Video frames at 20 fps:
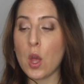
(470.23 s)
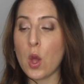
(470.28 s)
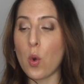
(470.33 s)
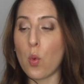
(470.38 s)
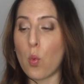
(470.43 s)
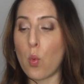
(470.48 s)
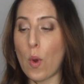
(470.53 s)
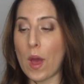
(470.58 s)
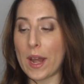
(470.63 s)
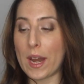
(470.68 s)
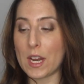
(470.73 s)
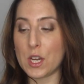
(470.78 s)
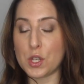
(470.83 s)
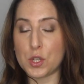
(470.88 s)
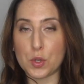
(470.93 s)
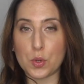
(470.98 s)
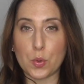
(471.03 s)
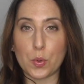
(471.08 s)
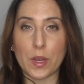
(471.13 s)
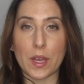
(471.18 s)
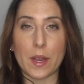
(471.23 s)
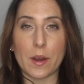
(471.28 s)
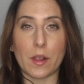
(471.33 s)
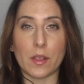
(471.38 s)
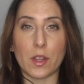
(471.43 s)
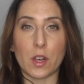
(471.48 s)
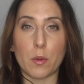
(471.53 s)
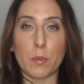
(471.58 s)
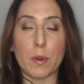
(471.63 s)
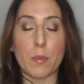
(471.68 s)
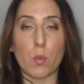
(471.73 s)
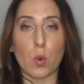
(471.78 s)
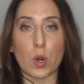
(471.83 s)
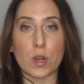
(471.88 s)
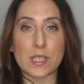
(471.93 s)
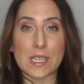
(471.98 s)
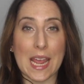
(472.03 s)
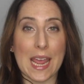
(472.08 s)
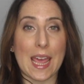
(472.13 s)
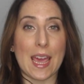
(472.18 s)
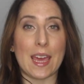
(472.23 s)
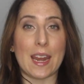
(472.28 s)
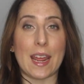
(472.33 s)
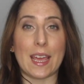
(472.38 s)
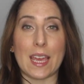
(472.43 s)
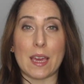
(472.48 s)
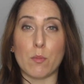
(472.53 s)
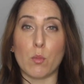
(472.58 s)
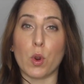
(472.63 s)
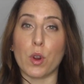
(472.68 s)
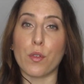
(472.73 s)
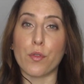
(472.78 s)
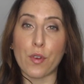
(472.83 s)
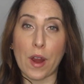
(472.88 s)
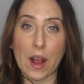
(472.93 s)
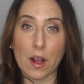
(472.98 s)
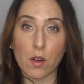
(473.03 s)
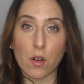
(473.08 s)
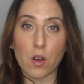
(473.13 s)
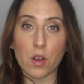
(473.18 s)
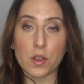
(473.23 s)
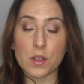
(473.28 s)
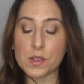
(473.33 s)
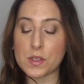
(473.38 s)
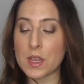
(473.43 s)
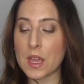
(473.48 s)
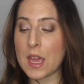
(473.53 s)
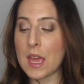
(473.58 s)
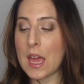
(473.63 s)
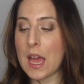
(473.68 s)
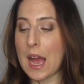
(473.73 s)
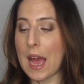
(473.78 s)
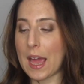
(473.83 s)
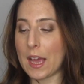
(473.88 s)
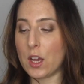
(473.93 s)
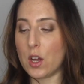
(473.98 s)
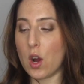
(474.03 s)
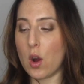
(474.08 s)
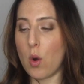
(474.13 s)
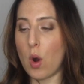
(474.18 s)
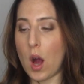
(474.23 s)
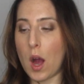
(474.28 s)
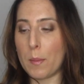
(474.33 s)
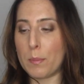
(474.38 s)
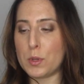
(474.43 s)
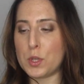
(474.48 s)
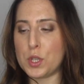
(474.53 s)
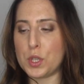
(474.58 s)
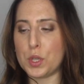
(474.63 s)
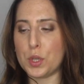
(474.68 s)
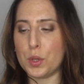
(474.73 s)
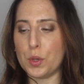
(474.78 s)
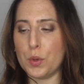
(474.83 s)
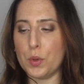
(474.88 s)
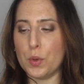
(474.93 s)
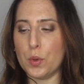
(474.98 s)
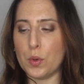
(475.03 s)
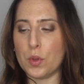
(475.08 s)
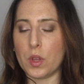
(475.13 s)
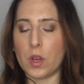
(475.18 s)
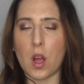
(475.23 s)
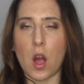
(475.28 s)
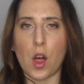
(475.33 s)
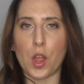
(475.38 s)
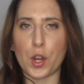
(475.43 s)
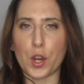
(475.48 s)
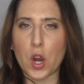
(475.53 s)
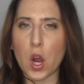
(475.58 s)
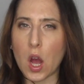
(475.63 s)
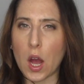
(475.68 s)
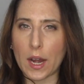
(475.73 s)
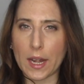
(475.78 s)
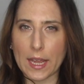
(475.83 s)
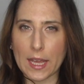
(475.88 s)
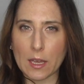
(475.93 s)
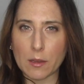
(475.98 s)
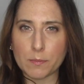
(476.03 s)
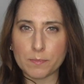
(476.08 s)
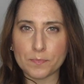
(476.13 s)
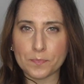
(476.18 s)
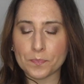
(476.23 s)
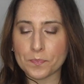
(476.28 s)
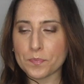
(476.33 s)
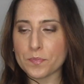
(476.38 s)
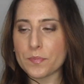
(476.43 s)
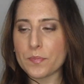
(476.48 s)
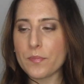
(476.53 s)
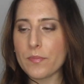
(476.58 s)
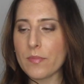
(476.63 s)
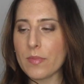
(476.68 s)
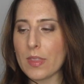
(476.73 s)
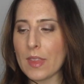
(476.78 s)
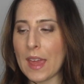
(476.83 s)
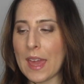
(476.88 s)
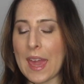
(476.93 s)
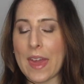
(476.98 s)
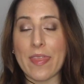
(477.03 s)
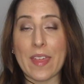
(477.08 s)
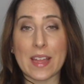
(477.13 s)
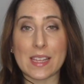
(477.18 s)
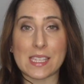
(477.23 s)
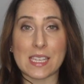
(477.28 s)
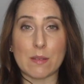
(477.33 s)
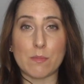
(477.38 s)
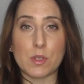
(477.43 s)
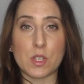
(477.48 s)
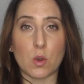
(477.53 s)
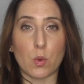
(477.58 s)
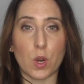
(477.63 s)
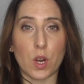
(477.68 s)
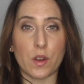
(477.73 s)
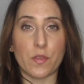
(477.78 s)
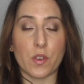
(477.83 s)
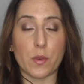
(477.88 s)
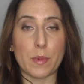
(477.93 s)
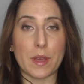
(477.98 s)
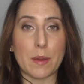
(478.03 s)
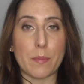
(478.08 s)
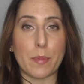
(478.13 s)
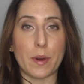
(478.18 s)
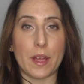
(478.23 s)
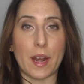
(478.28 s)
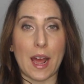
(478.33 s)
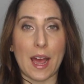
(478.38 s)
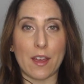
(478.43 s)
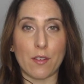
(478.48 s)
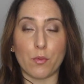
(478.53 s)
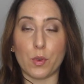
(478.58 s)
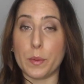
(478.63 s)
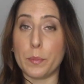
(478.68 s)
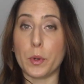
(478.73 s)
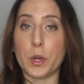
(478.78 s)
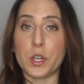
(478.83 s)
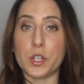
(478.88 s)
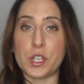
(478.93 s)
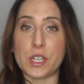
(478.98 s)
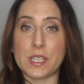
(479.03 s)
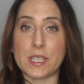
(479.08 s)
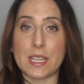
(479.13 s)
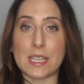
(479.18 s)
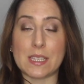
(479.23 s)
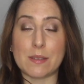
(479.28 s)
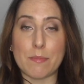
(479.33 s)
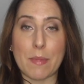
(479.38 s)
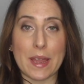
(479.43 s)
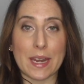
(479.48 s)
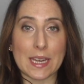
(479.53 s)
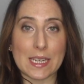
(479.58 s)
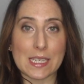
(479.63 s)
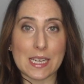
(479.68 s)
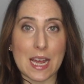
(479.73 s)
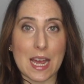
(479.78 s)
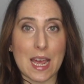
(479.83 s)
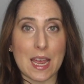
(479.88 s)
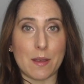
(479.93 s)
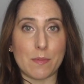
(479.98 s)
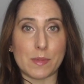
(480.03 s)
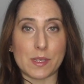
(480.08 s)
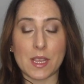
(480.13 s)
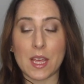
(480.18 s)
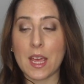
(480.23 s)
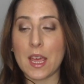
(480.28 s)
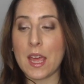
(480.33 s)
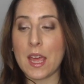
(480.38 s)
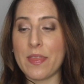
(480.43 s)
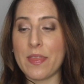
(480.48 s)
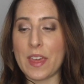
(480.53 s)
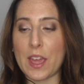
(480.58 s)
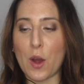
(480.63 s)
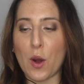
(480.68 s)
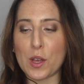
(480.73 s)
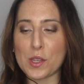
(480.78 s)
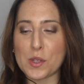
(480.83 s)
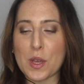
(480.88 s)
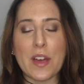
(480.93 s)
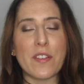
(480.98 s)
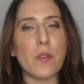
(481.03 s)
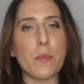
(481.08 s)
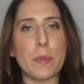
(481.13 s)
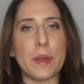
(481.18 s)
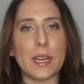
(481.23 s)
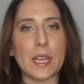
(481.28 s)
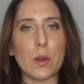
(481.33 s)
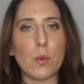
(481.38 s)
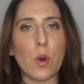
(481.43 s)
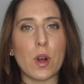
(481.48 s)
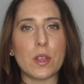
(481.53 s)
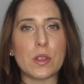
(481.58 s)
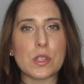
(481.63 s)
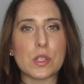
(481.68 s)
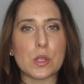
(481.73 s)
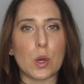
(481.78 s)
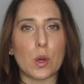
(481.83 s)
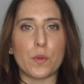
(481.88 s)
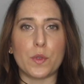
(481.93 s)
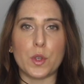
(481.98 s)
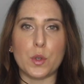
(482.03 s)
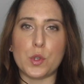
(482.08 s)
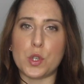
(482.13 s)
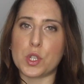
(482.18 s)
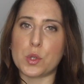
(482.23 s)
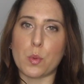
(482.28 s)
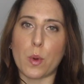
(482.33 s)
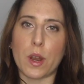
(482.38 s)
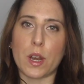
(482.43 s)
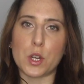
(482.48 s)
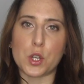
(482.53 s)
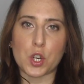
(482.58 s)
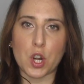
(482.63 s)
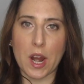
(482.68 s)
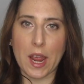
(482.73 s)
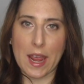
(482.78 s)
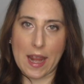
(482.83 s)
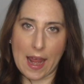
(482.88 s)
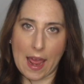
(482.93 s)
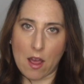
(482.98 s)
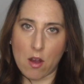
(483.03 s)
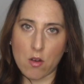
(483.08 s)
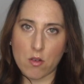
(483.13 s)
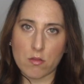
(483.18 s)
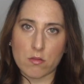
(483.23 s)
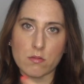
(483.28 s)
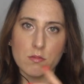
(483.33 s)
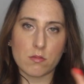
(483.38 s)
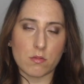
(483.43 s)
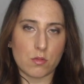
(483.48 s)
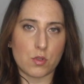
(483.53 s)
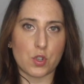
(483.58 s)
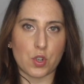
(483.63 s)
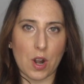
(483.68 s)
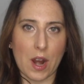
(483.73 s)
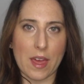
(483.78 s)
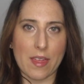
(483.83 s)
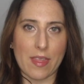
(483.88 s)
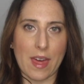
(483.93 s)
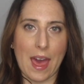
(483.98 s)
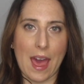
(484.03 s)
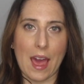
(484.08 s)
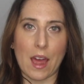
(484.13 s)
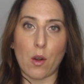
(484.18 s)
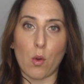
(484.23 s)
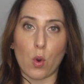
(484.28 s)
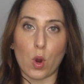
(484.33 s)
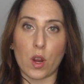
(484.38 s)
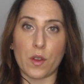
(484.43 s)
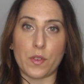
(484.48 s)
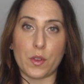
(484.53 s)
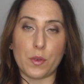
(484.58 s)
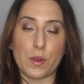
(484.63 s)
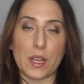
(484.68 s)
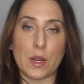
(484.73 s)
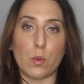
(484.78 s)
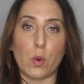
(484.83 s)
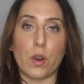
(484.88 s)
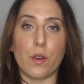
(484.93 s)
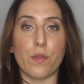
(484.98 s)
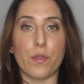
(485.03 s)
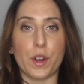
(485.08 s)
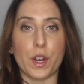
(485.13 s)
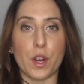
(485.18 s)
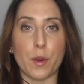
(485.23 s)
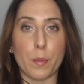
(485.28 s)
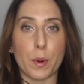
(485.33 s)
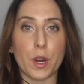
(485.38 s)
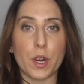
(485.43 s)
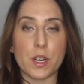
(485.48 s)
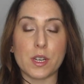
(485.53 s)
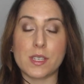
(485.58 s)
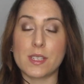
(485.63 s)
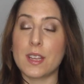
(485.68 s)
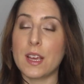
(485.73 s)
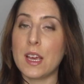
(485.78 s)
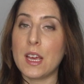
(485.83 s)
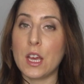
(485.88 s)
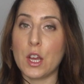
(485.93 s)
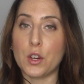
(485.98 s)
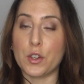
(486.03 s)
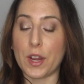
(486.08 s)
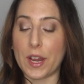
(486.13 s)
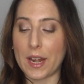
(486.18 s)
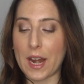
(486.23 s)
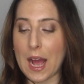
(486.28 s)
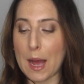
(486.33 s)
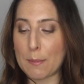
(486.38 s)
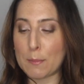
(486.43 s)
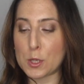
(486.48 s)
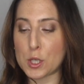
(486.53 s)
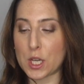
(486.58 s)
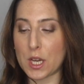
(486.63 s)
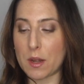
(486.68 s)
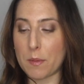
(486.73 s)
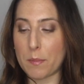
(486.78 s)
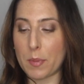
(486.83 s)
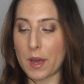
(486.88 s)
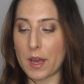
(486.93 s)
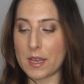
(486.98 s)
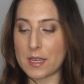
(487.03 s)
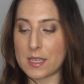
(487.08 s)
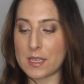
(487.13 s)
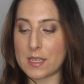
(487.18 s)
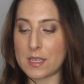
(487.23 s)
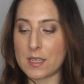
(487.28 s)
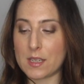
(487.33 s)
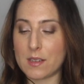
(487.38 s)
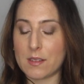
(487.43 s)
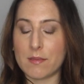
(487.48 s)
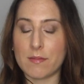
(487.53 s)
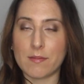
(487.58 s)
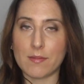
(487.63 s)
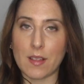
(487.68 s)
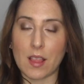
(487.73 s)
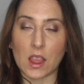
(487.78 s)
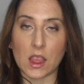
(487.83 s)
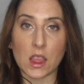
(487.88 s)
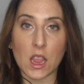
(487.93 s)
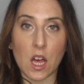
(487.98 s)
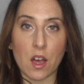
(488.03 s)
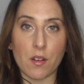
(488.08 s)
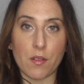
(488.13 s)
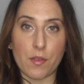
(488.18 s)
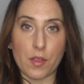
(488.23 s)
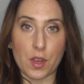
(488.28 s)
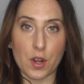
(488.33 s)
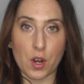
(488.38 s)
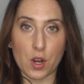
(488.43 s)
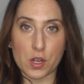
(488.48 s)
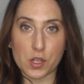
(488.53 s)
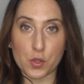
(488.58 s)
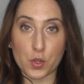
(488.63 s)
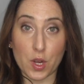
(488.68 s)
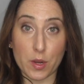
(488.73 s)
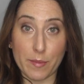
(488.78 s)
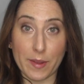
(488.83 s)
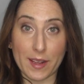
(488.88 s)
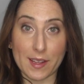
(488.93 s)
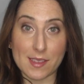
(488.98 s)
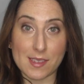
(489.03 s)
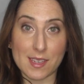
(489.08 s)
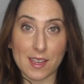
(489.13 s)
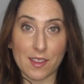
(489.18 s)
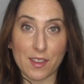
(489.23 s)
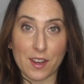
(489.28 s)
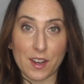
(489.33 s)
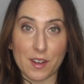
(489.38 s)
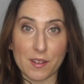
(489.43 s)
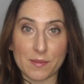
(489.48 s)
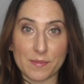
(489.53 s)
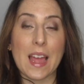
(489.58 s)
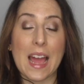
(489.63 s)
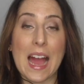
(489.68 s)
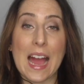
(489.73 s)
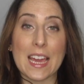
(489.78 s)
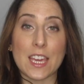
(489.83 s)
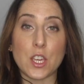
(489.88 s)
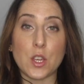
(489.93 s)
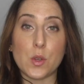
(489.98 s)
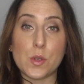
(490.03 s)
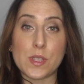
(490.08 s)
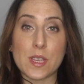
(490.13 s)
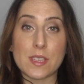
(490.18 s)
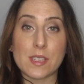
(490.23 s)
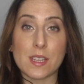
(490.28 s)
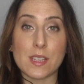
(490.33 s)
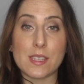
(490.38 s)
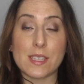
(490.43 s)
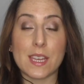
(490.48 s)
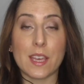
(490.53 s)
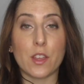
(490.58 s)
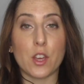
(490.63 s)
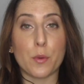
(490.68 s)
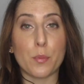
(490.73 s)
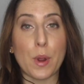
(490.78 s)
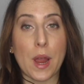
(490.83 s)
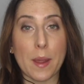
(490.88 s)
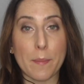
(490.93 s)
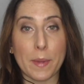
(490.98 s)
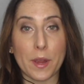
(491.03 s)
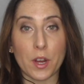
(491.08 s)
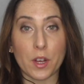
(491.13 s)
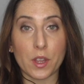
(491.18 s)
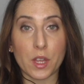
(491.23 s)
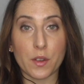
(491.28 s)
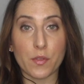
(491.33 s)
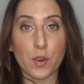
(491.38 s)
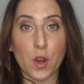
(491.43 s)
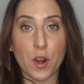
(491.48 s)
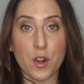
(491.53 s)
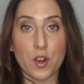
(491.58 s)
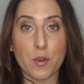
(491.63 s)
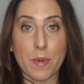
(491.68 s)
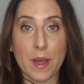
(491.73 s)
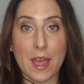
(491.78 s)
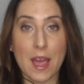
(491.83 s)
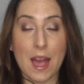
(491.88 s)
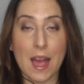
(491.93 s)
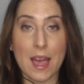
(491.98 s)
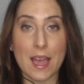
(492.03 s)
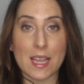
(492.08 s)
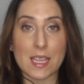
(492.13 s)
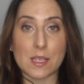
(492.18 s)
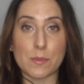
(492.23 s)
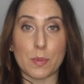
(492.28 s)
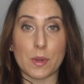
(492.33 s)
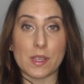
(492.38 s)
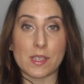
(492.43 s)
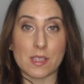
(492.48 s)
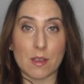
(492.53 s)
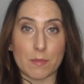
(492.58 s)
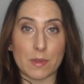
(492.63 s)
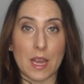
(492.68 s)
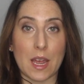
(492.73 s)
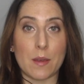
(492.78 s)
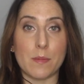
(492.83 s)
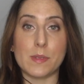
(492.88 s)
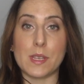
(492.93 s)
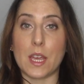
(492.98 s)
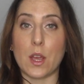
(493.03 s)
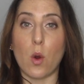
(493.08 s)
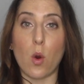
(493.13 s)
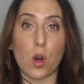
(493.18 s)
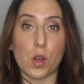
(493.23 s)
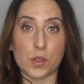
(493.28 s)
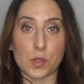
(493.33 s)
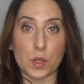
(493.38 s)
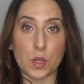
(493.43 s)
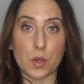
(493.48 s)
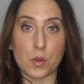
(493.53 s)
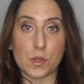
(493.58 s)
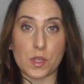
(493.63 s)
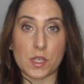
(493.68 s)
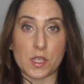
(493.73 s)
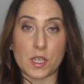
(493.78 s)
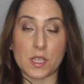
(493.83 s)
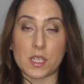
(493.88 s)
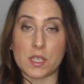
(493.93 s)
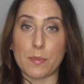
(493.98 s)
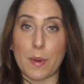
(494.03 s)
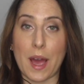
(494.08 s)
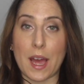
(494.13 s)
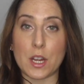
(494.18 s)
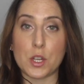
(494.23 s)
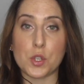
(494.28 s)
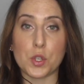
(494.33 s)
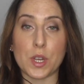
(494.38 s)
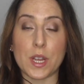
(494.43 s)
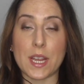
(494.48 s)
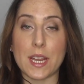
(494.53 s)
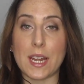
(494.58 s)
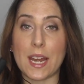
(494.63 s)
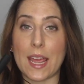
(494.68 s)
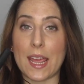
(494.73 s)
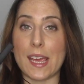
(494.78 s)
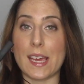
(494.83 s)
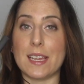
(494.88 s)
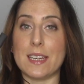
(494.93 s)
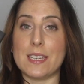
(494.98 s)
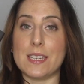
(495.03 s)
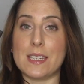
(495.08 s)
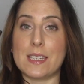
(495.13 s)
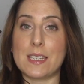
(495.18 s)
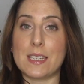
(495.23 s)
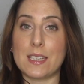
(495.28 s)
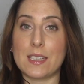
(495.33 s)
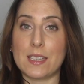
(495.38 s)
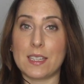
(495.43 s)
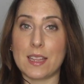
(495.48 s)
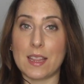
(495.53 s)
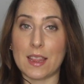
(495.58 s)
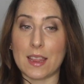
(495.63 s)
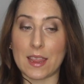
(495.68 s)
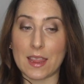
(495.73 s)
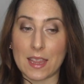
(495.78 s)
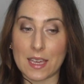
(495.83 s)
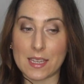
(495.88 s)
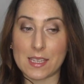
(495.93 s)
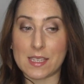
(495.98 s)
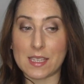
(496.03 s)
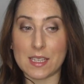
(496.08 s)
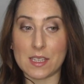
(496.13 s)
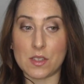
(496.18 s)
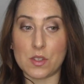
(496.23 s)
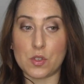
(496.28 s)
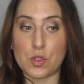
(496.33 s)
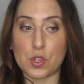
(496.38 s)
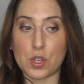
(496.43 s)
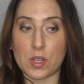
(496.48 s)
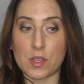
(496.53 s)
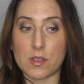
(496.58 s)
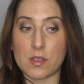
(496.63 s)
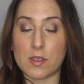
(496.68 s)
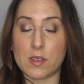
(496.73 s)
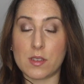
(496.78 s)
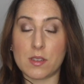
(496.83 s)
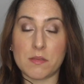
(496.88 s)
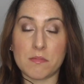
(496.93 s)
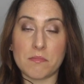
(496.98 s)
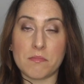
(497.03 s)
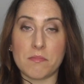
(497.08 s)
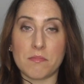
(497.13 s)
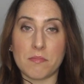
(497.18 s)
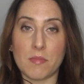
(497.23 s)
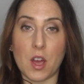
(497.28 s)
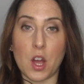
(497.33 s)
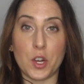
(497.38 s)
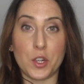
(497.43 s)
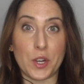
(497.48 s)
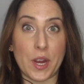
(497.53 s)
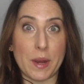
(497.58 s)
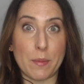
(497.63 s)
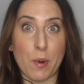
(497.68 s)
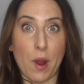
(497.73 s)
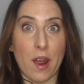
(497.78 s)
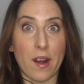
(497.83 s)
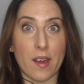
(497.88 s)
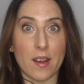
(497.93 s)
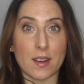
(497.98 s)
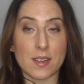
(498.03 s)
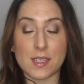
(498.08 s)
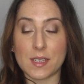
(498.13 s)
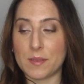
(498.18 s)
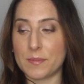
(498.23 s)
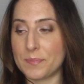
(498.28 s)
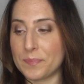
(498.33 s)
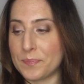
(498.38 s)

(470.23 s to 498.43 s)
When I do get a little bit more tan, I get more freckles, I go up to the color Honey, and that seems to work for me, but I've repurchased this many times. They also have a mini one, so if you just want to try it out, try that, or if you need one for your purse, great option, but love the NARS Creamy Concealer. I use this concealer primarily for under my eyes, but sometimes I also use it to spot treat, and this is just a great product.